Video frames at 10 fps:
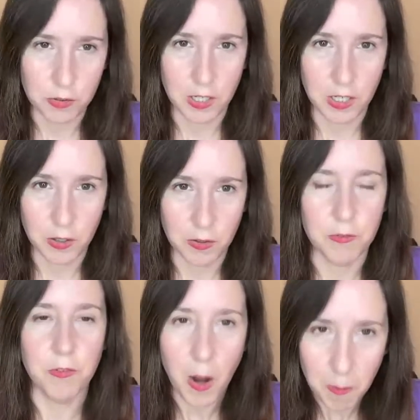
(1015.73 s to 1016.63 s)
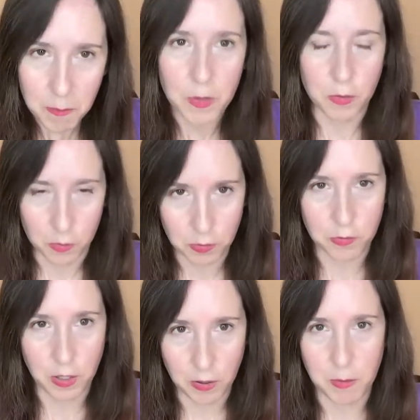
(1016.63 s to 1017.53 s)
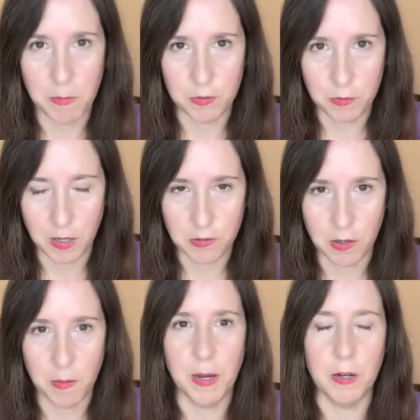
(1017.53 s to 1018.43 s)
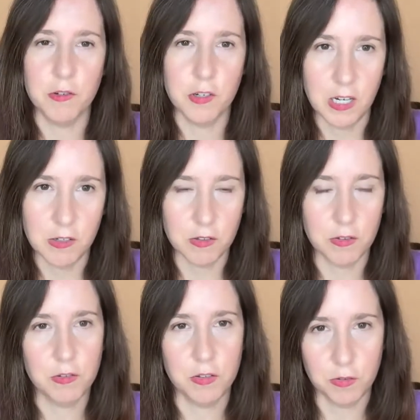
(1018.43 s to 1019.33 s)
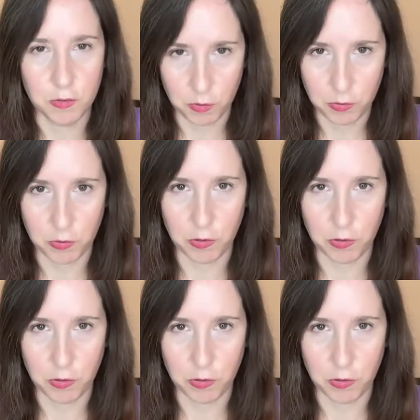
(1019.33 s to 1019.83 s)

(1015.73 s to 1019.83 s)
Security from the Social Security Administration about changes to Social